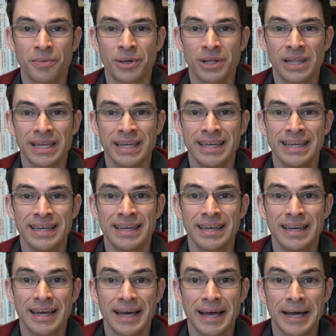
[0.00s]

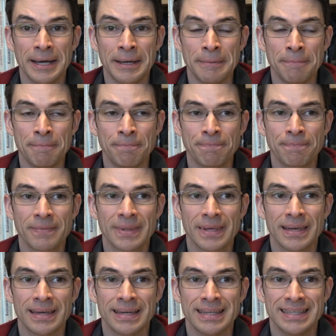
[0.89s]
really um,
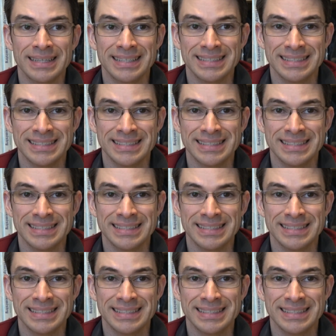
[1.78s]
uh,